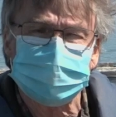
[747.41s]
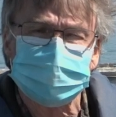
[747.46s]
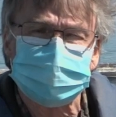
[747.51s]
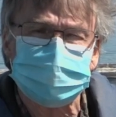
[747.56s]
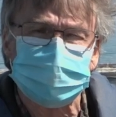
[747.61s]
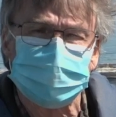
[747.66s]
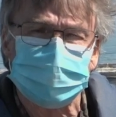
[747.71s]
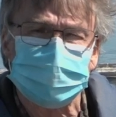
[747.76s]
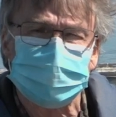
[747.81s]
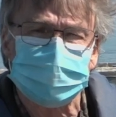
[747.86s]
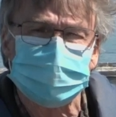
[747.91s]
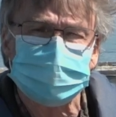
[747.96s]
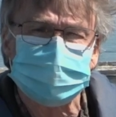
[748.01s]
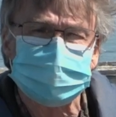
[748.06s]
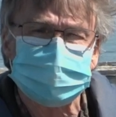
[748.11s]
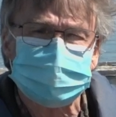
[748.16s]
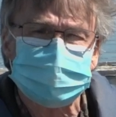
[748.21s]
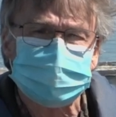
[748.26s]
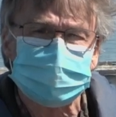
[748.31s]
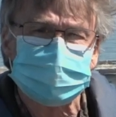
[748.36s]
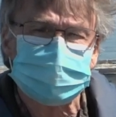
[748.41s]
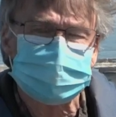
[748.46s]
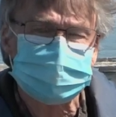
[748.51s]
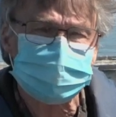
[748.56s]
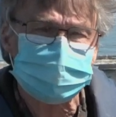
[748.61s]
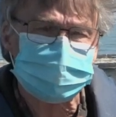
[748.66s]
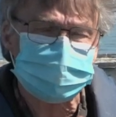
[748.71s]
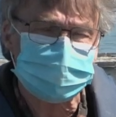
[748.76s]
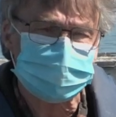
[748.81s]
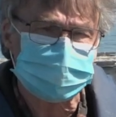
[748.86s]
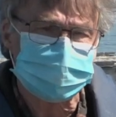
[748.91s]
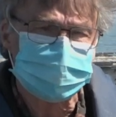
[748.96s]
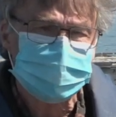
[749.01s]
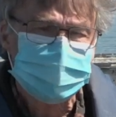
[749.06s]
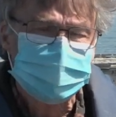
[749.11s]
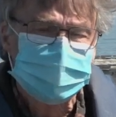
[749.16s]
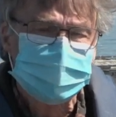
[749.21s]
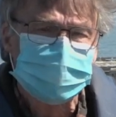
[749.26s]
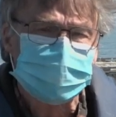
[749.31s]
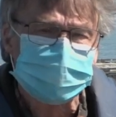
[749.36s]
the twine. So they just sort of
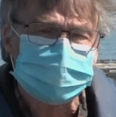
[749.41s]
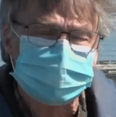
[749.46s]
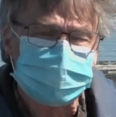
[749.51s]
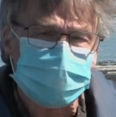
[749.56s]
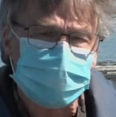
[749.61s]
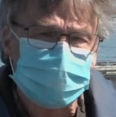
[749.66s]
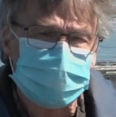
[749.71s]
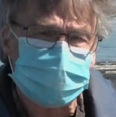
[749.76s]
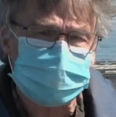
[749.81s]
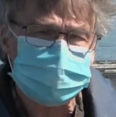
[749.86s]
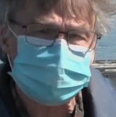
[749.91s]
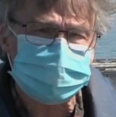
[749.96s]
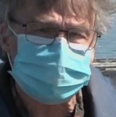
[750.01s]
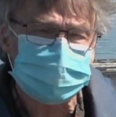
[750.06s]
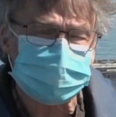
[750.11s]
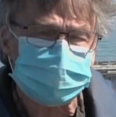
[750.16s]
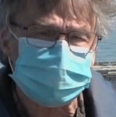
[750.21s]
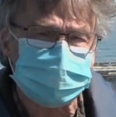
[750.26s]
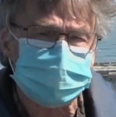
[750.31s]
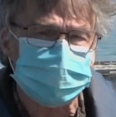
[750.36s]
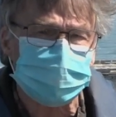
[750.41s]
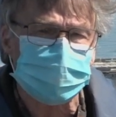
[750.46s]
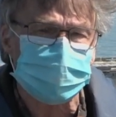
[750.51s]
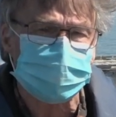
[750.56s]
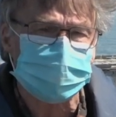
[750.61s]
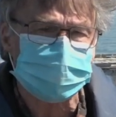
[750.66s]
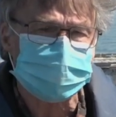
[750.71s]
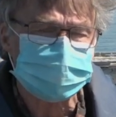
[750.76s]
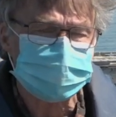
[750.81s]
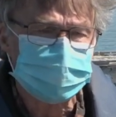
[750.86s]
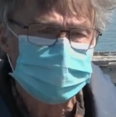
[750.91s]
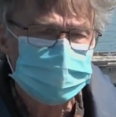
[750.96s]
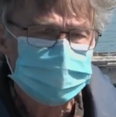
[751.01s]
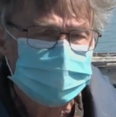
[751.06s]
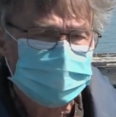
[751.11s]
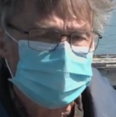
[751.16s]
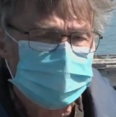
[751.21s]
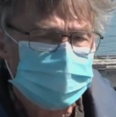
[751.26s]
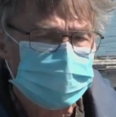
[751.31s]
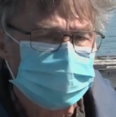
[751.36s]
attach to the twine,
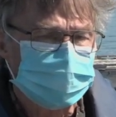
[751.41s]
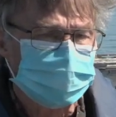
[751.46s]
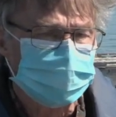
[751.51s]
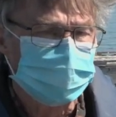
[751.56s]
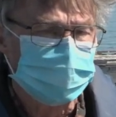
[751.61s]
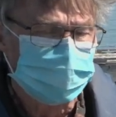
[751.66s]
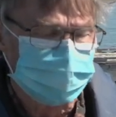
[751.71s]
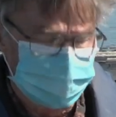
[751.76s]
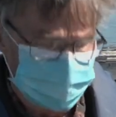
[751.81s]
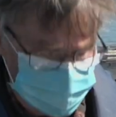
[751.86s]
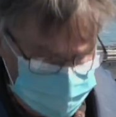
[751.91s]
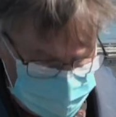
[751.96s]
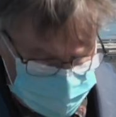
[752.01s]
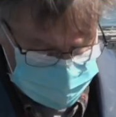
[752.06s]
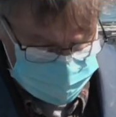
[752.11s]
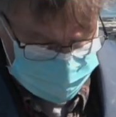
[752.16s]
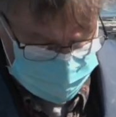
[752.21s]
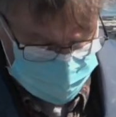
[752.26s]
like a